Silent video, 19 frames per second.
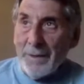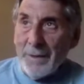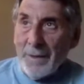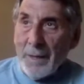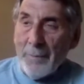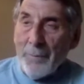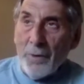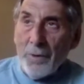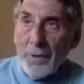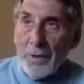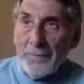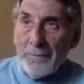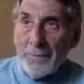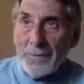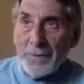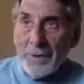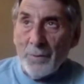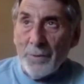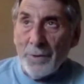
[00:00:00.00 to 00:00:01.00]
I borrowed from
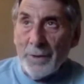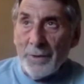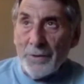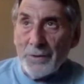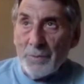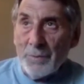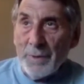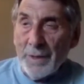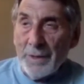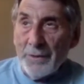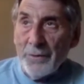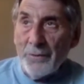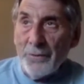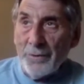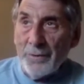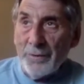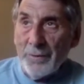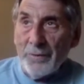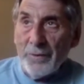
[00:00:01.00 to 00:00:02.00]
someone else, but I use
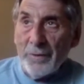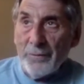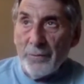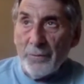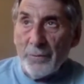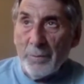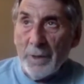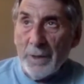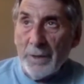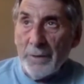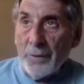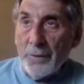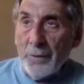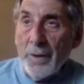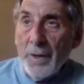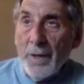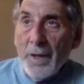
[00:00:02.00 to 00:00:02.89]
it as if it was my own,